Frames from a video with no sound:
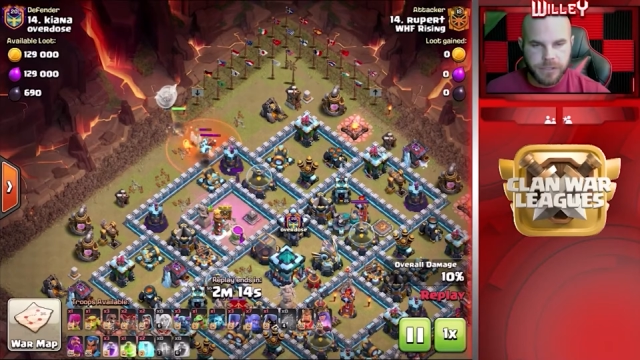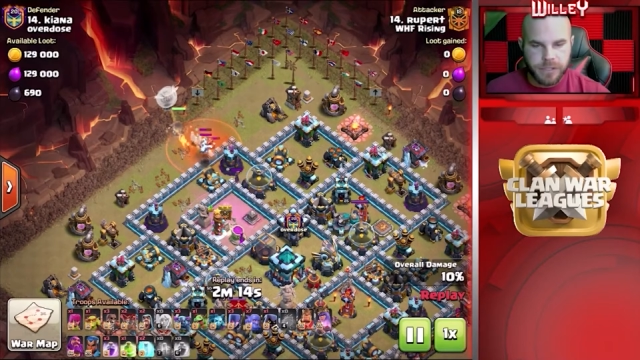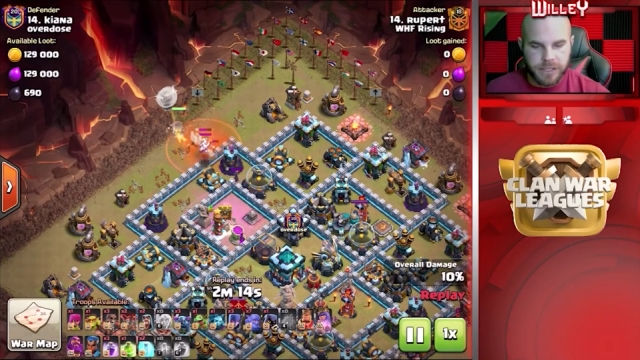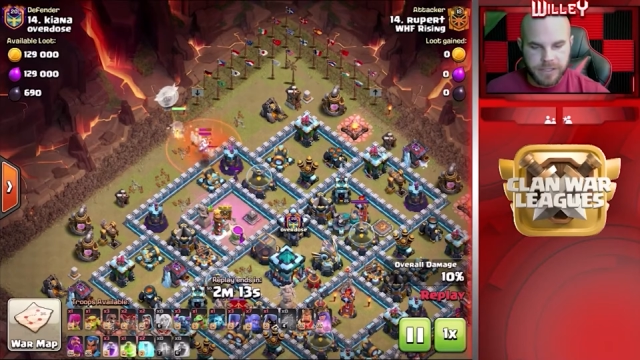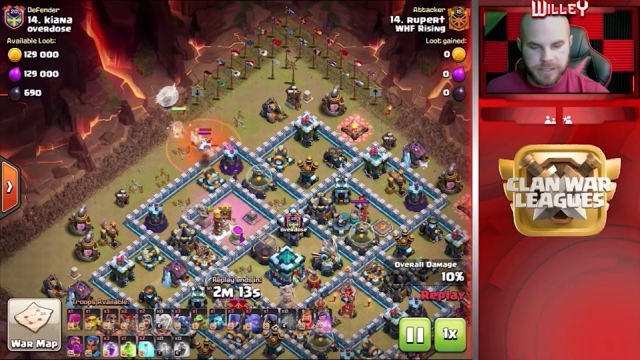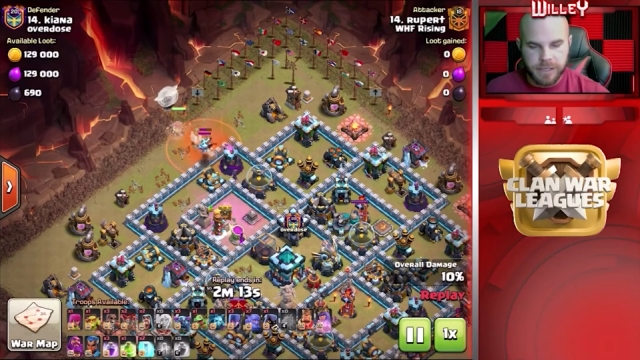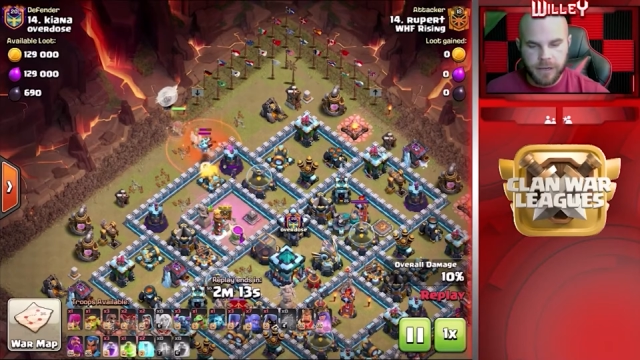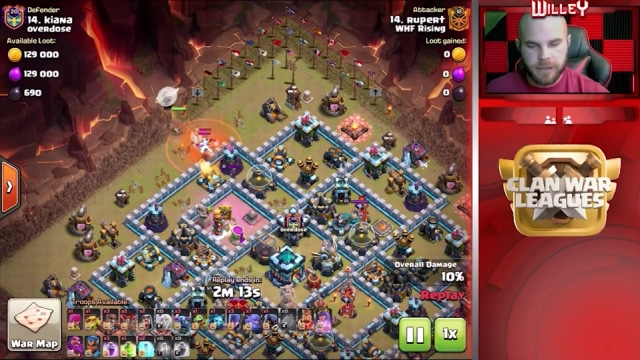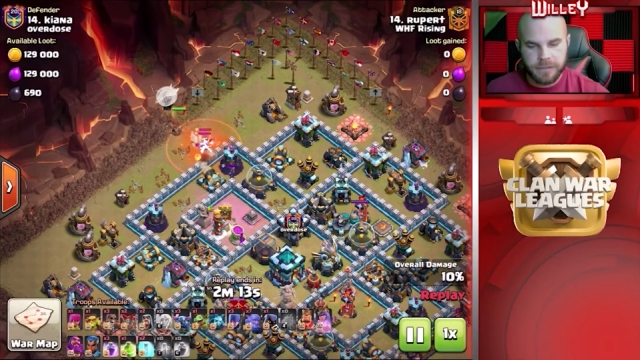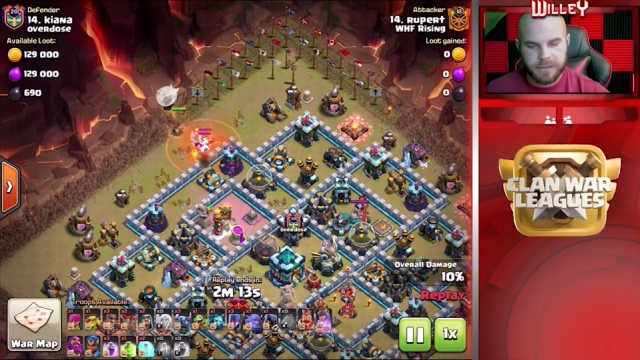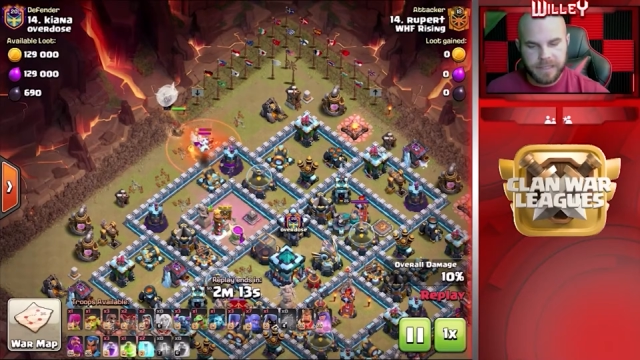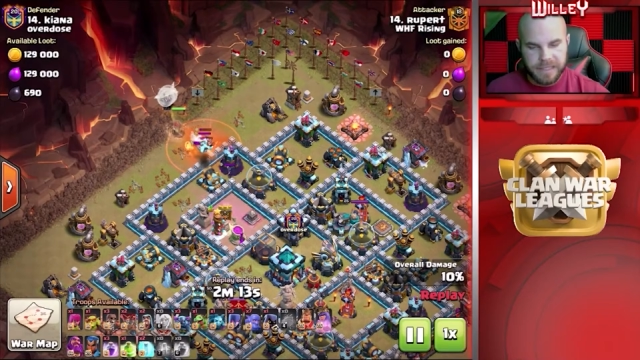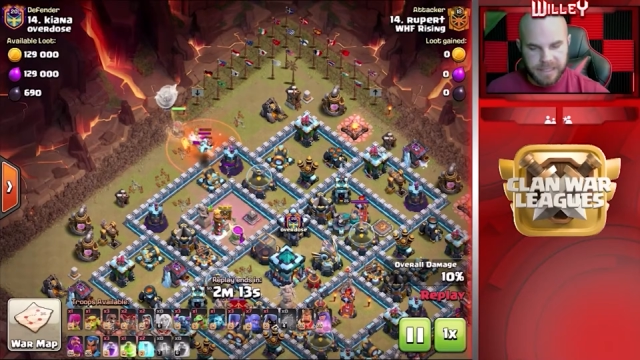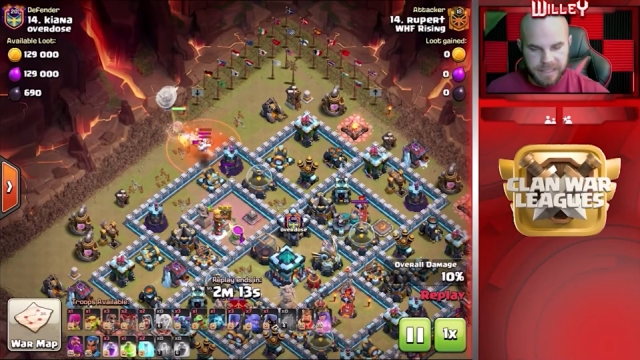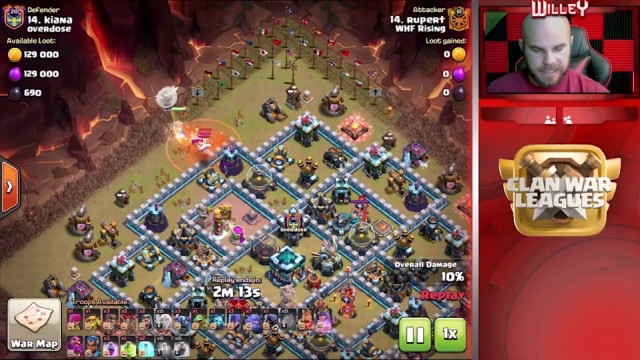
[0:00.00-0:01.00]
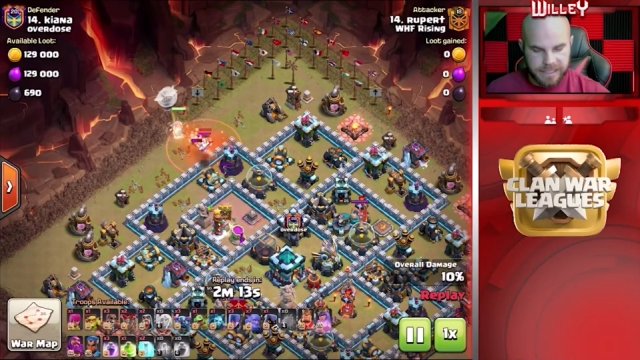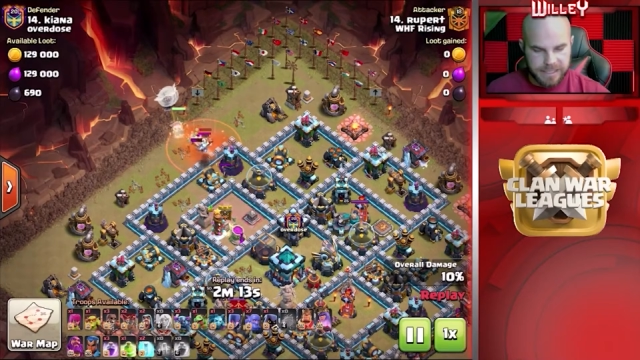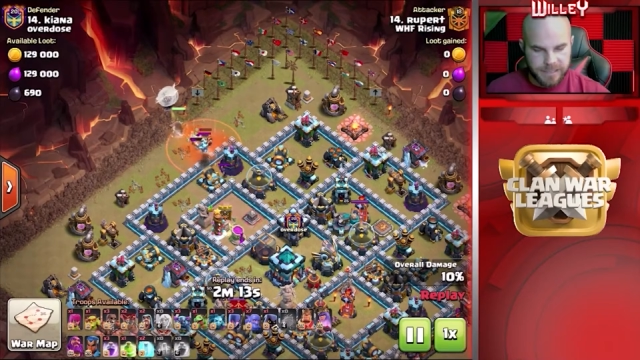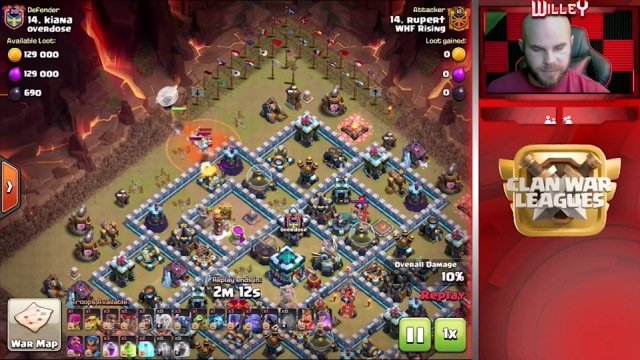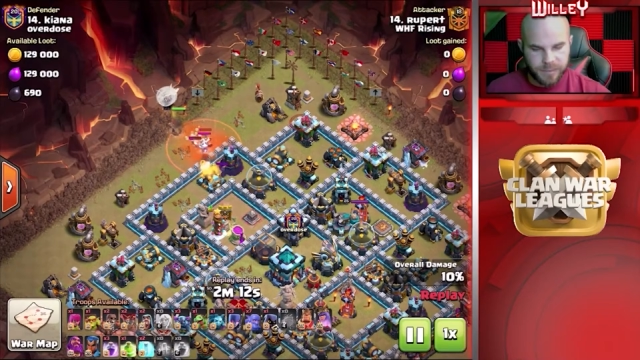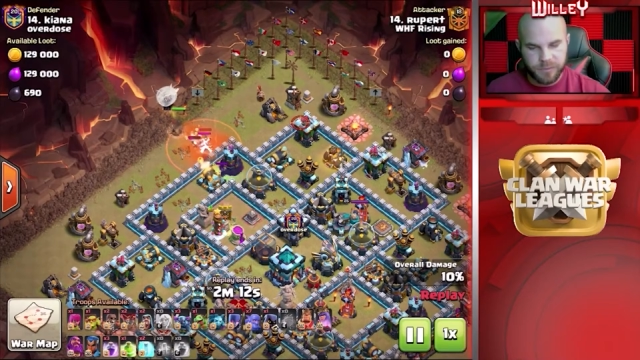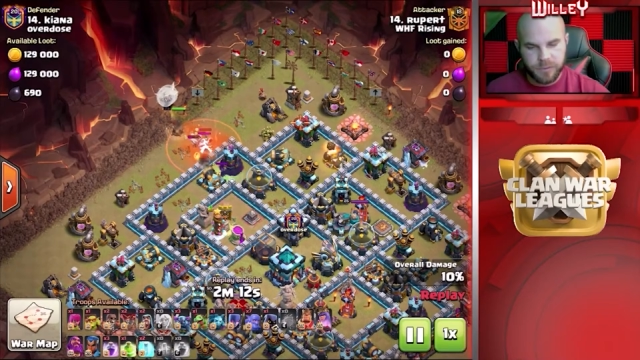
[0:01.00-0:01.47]
shots on the
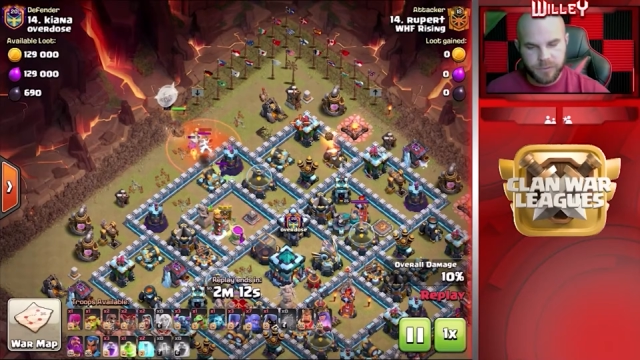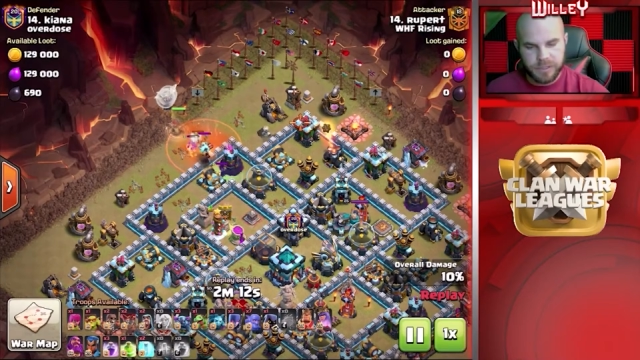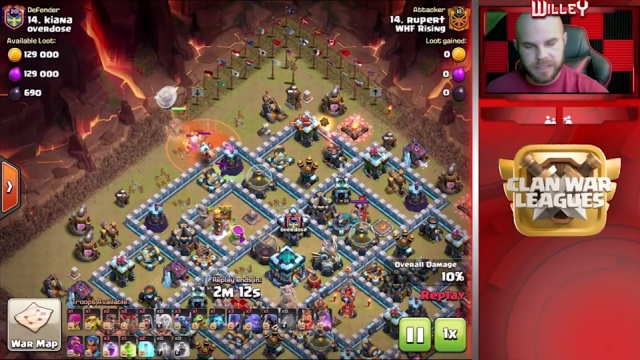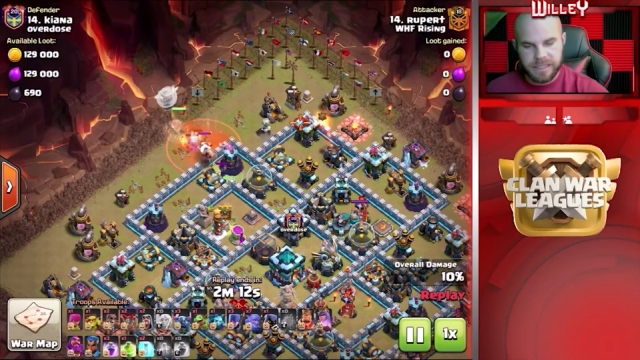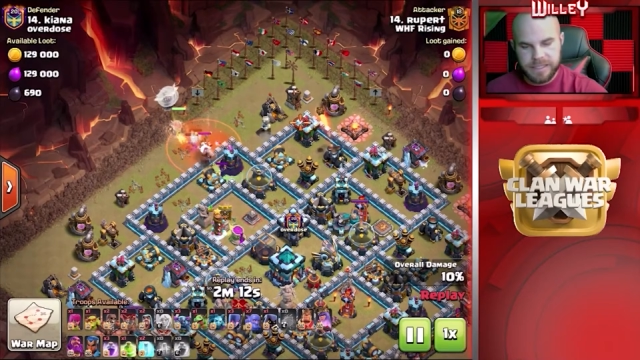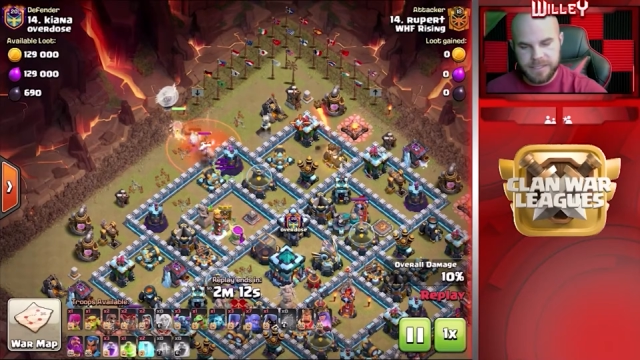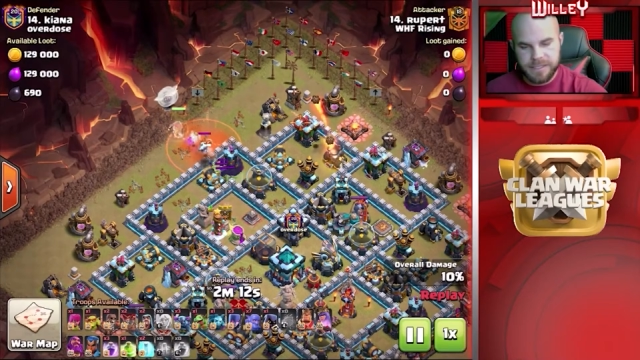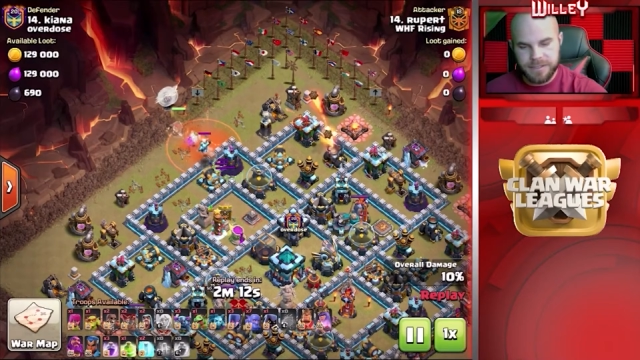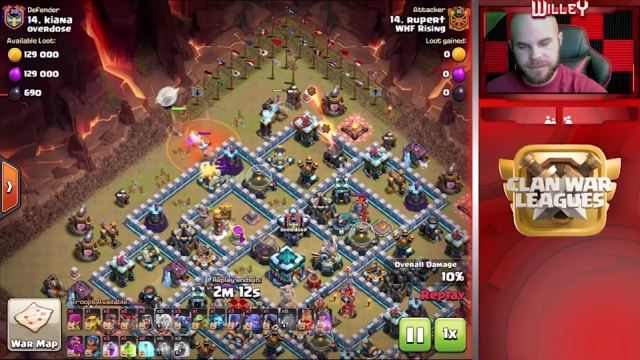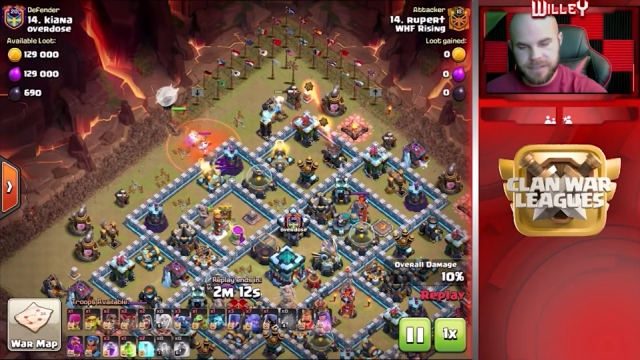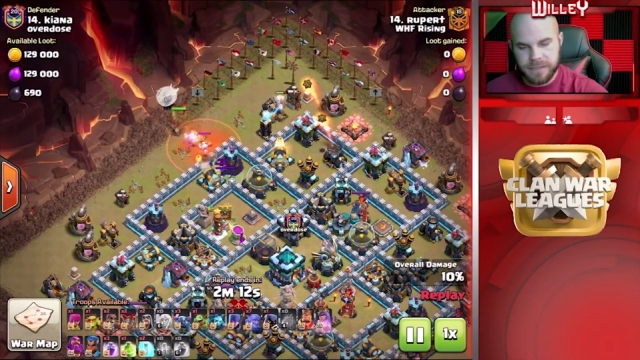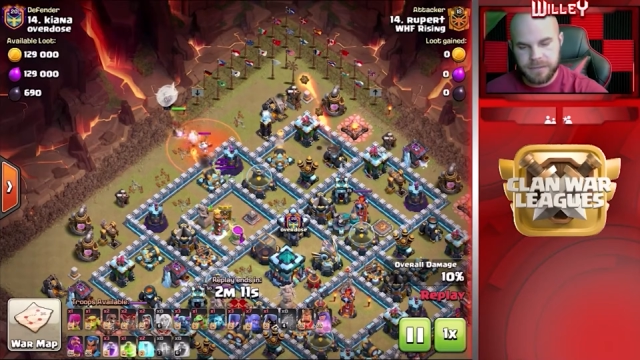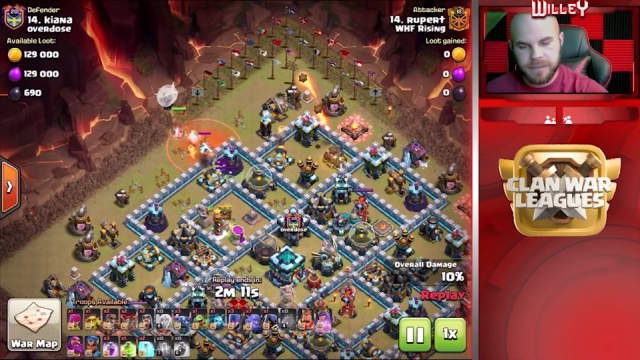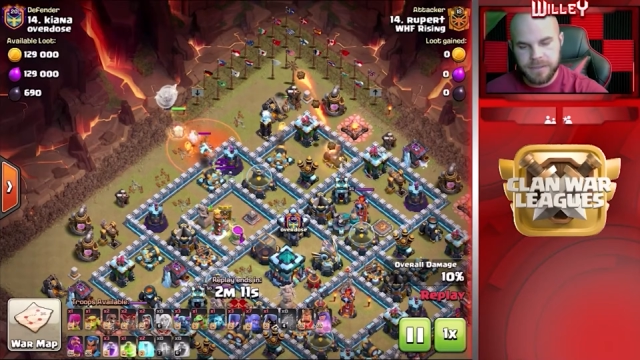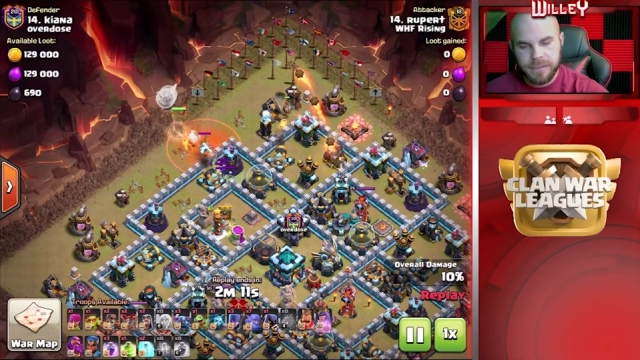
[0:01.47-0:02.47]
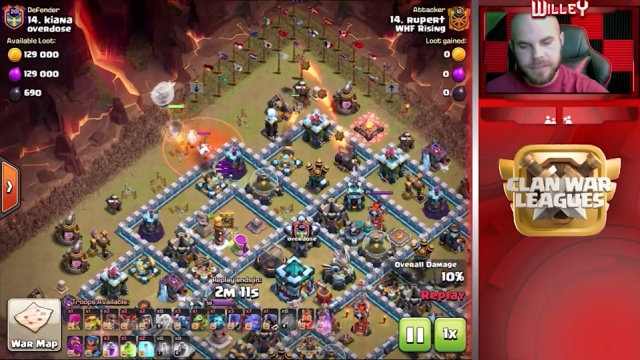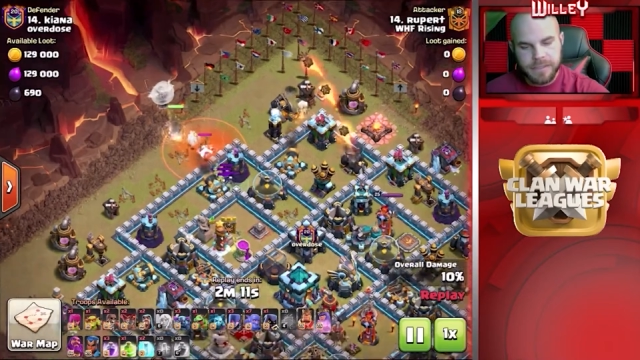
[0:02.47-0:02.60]
Yetis before the Yetis go down.